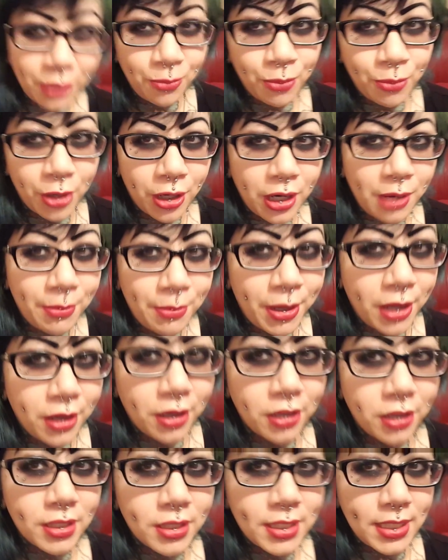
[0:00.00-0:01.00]
worry about
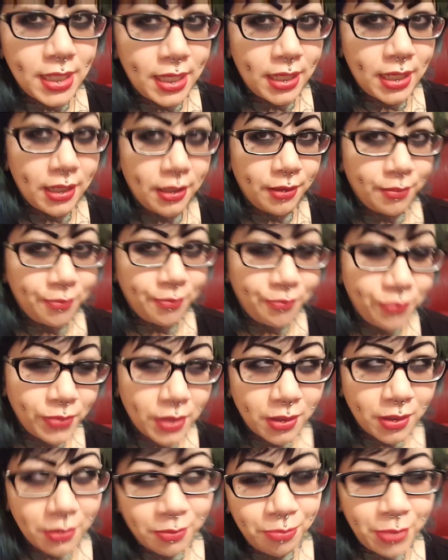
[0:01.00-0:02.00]
her seeing
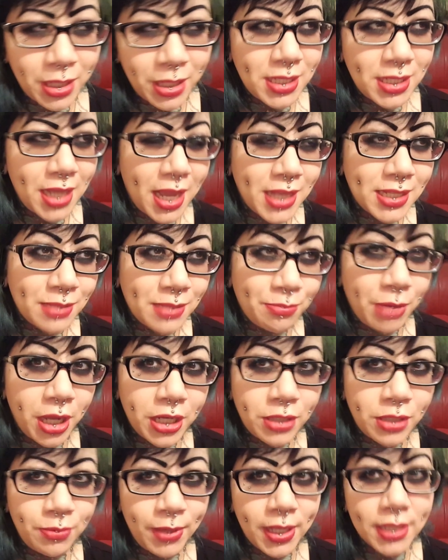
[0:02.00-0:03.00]
bits as
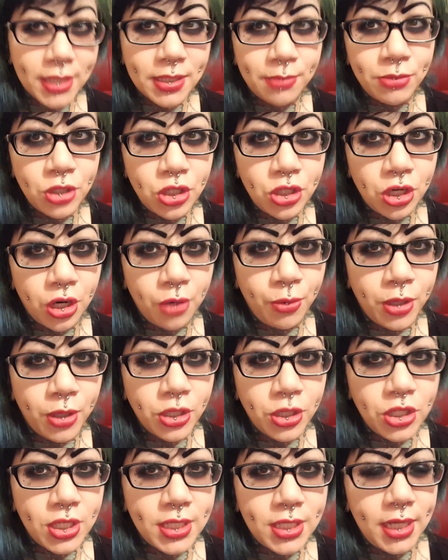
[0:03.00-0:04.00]
much because I'm sure while
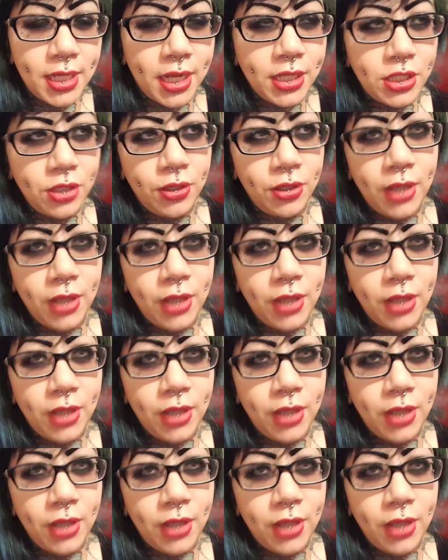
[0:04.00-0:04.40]
she's tattooed,